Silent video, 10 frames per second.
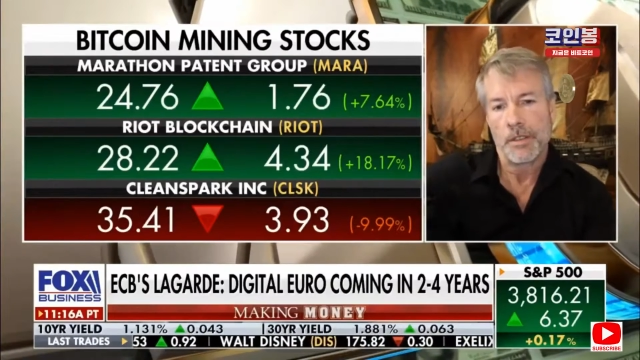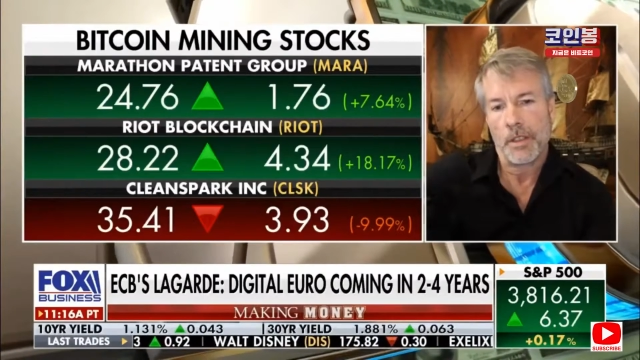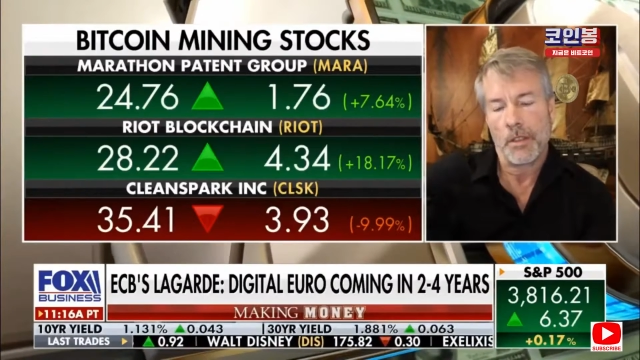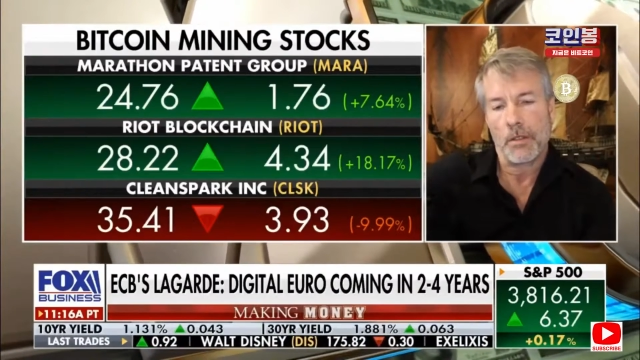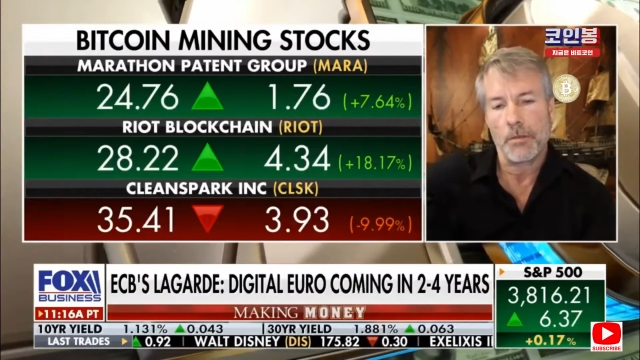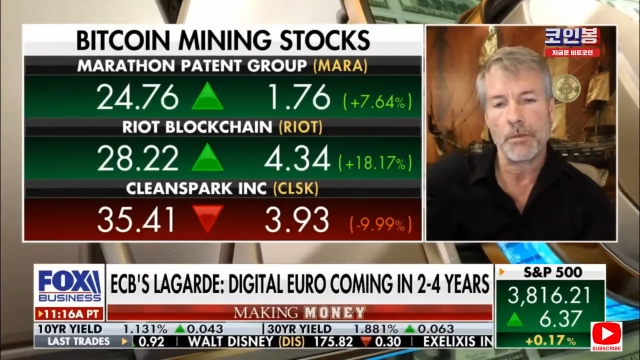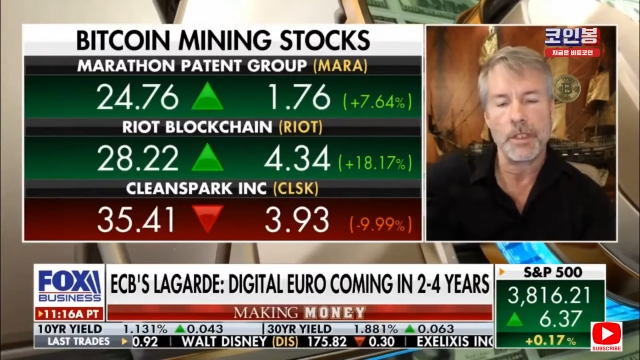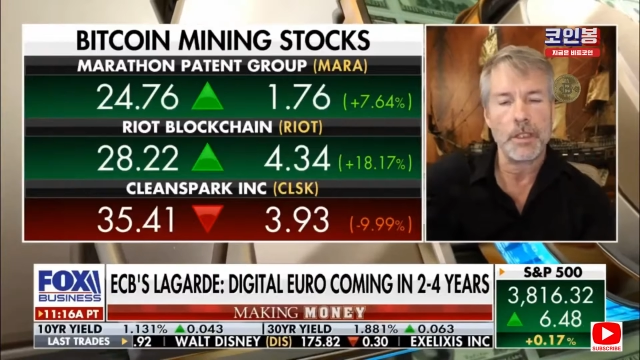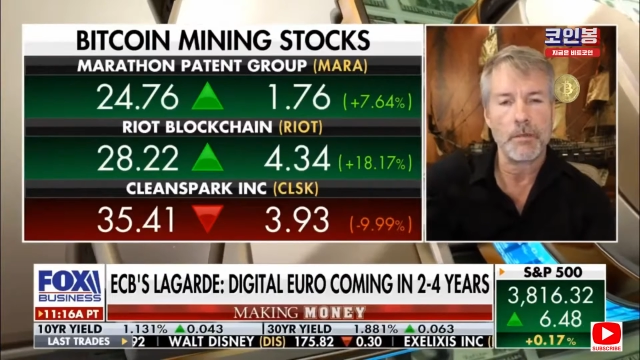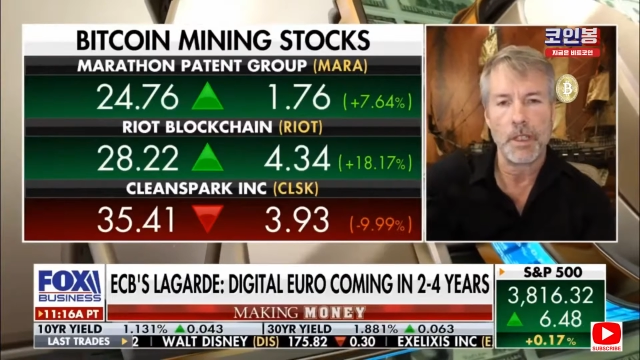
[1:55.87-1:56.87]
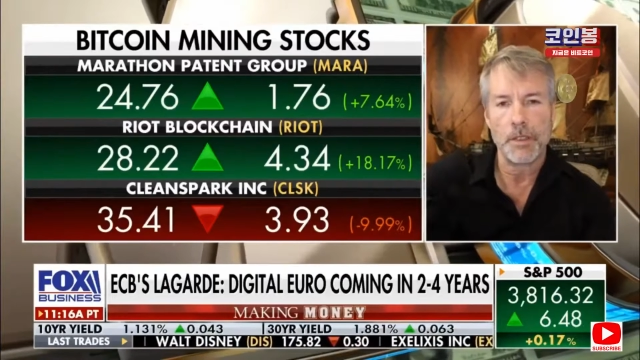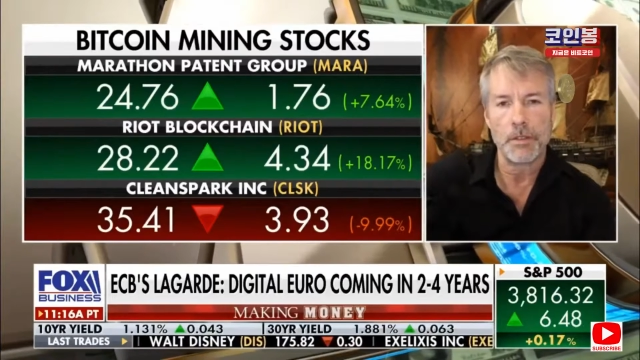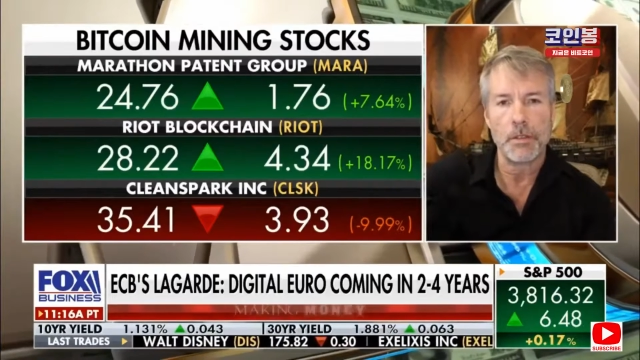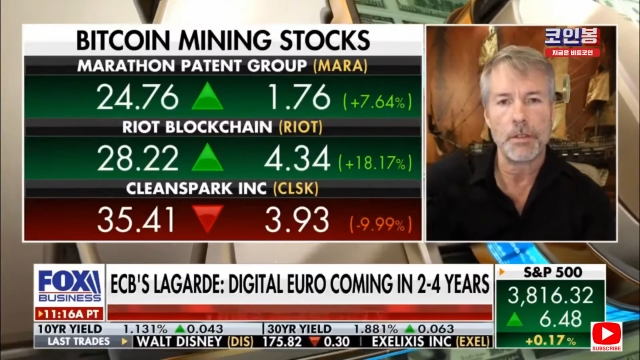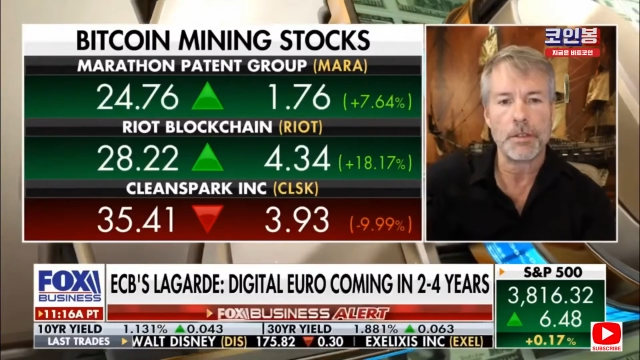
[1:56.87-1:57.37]
So the
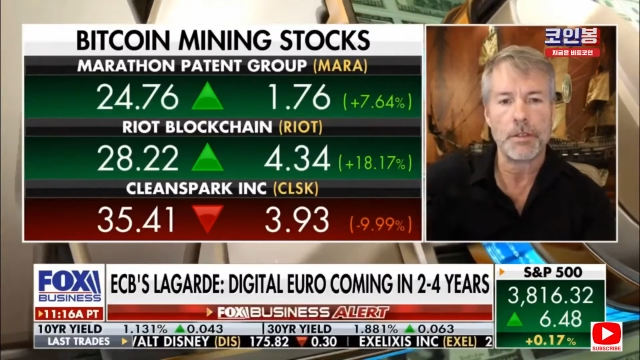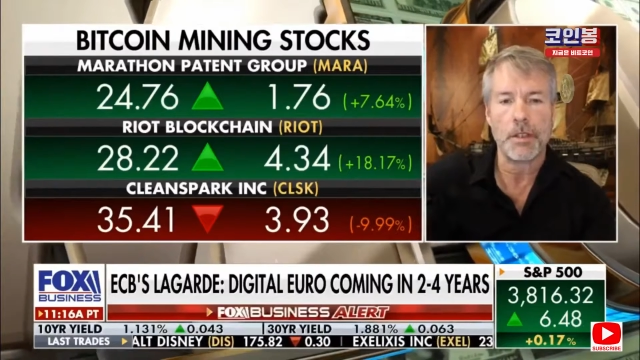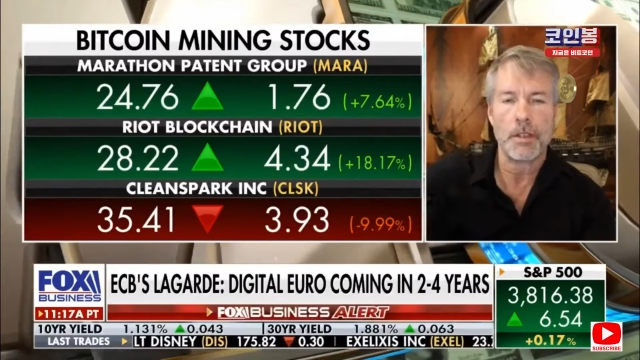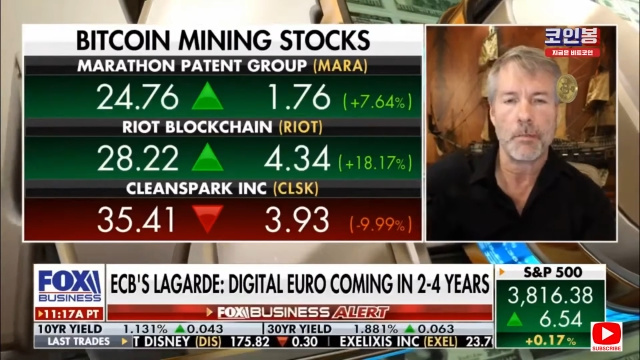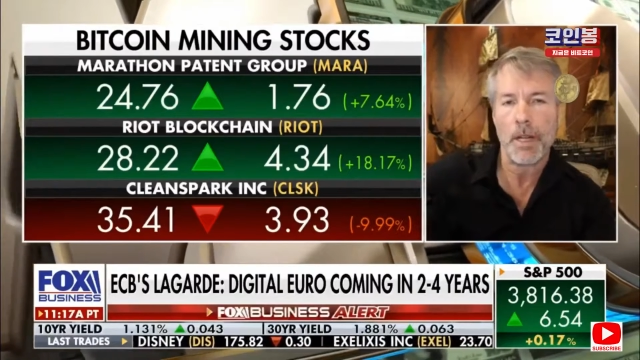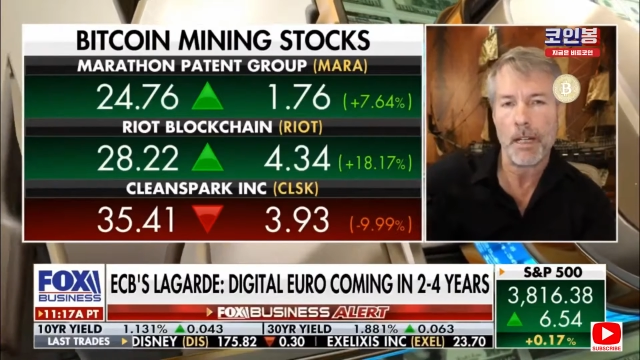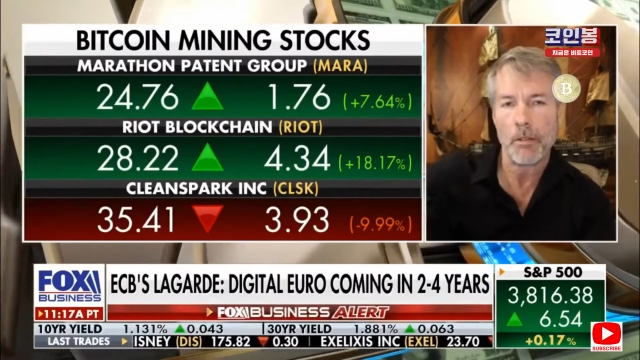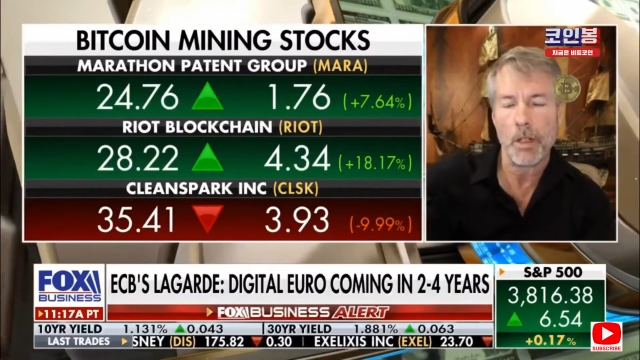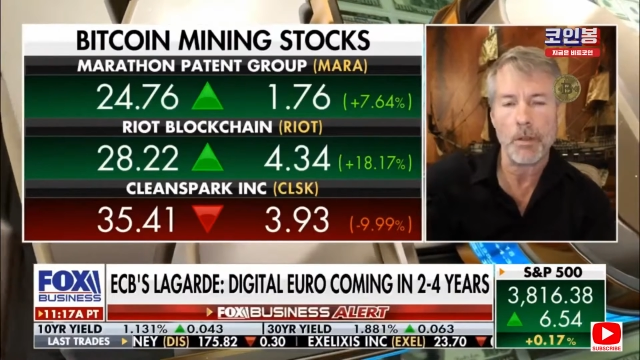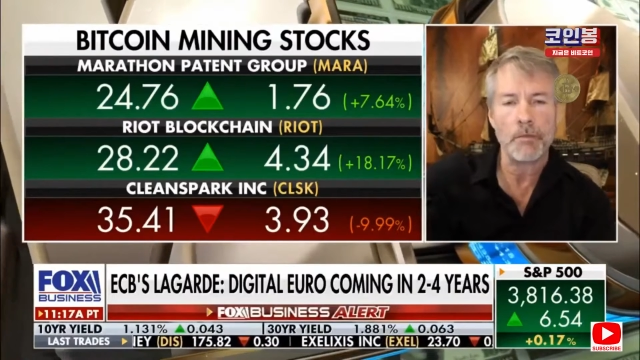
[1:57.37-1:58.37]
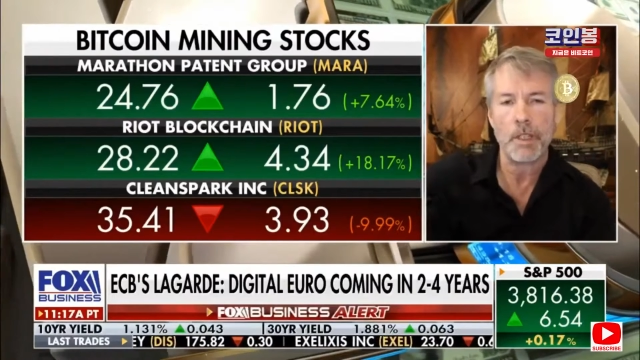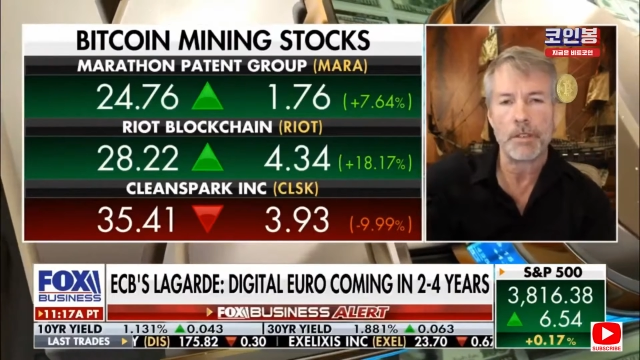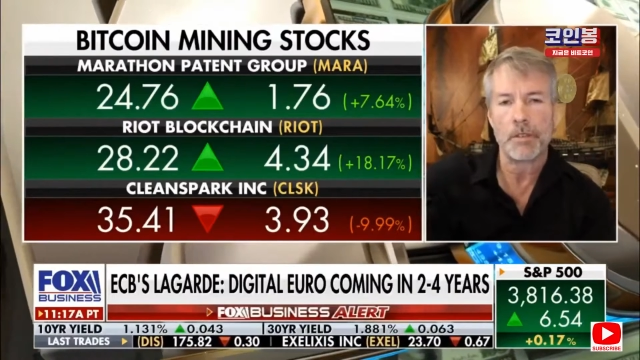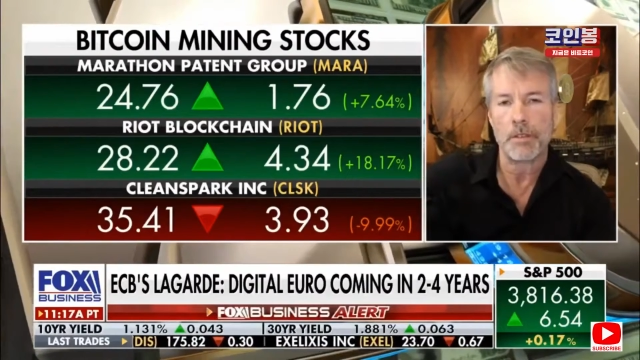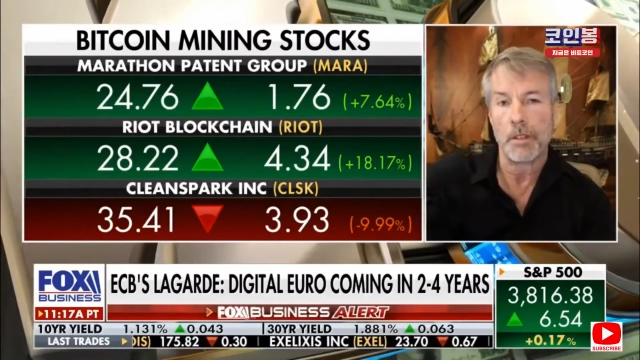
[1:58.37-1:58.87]
investors, the macro
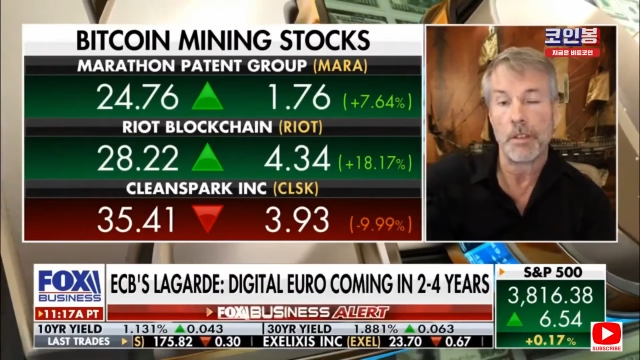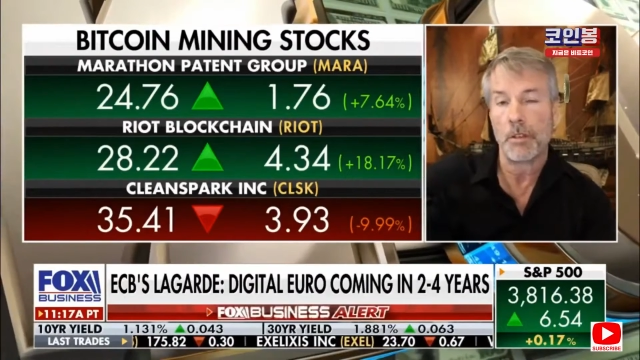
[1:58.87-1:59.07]
investors,